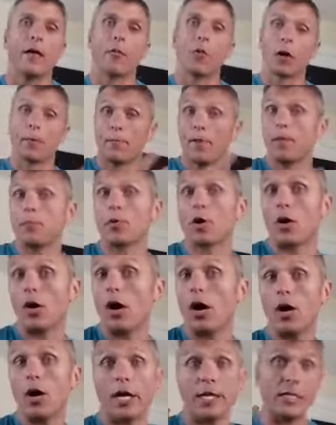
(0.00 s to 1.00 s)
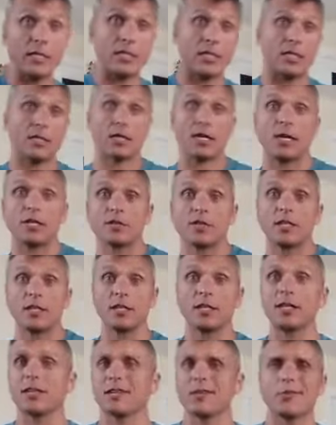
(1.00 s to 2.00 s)
where people go, oh, I need to see the contract, I
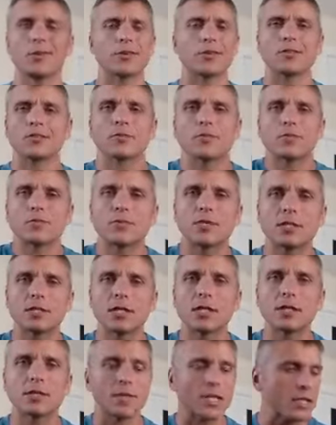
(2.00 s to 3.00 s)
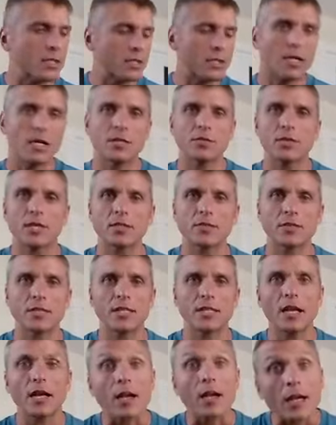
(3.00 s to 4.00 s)
need it in a quick. What are you talking about? The contract's
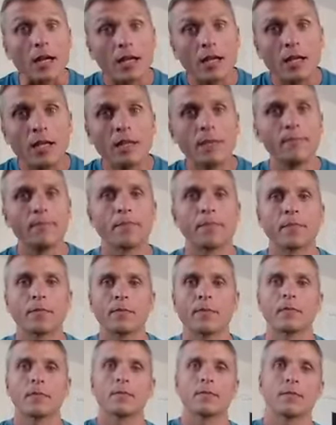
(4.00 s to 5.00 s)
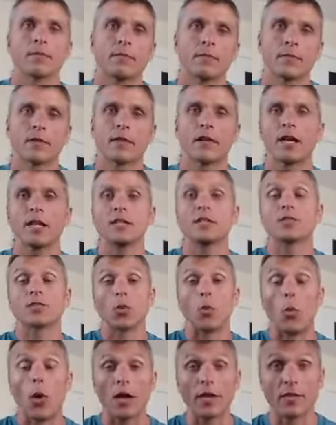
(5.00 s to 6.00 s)
right there. Okay,
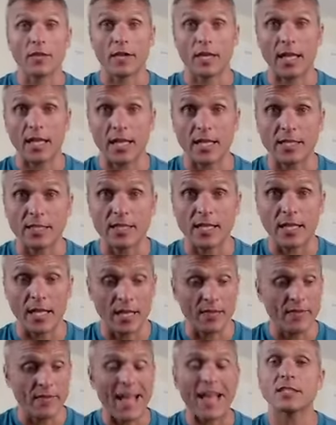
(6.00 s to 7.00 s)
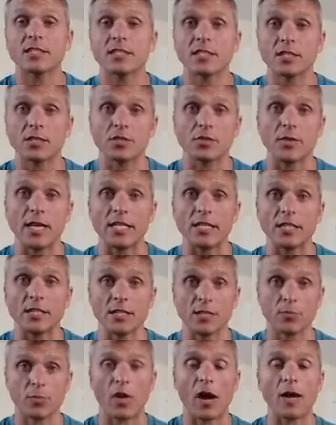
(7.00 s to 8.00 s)
so one of the keys in that
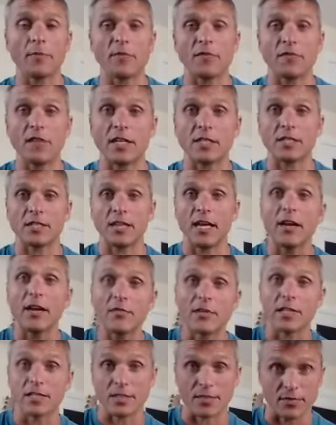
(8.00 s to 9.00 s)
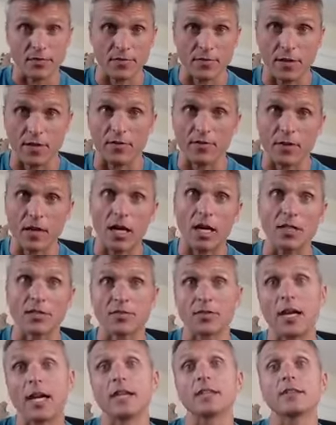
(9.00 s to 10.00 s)
situation is prima facie evidence of
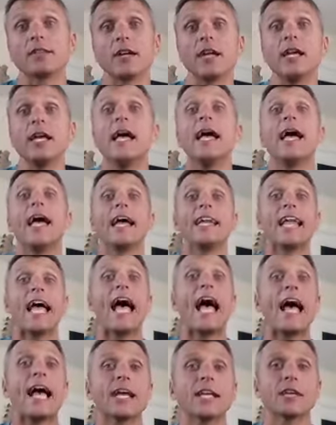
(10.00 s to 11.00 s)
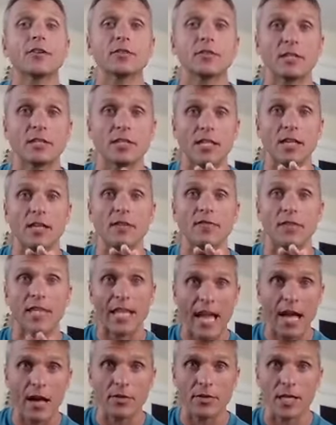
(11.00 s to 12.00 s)
contract, right? And accuracy of
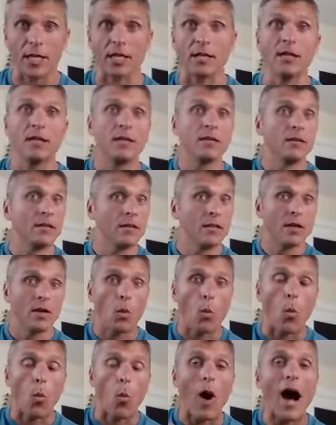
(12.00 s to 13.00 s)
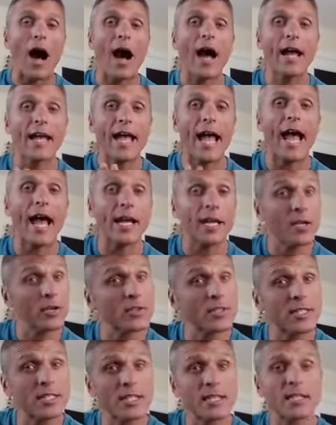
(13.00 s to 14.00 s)
accounting. Why
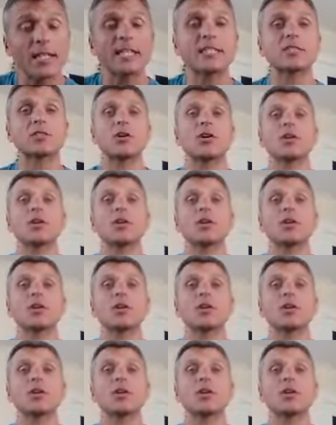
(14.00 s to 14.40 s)
accuracy? Let's